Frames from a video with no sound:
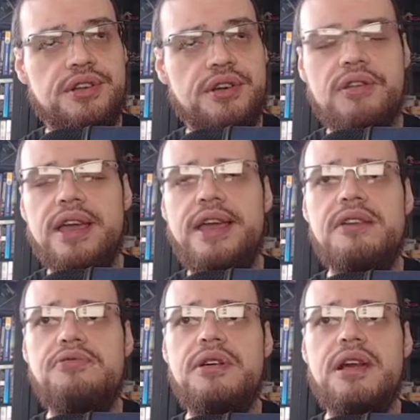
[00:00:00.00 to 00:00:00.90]
Okay,
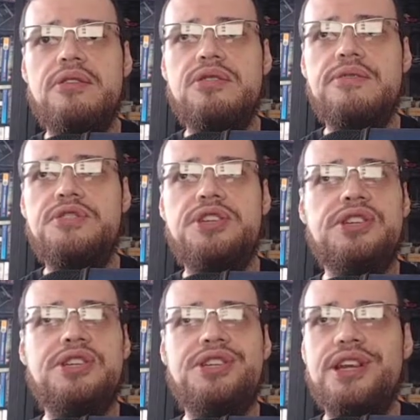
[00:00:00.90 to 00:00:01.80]
I run out of
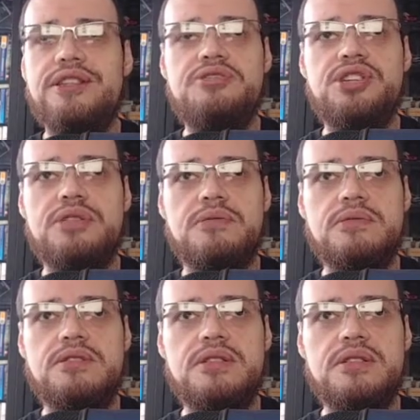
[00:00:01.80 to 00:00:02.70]
shit
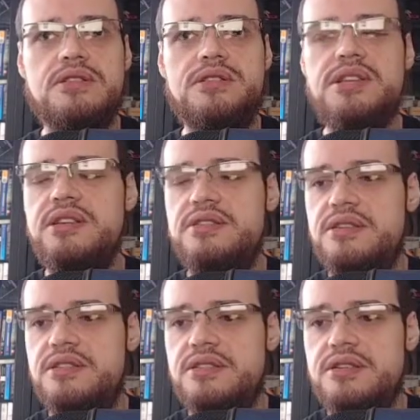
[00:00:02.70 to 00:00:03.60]
jokes.
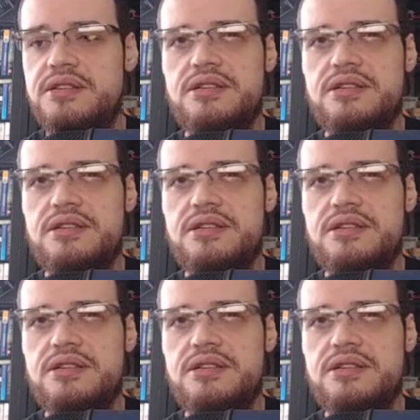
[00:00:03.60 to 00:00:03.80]
Jesus.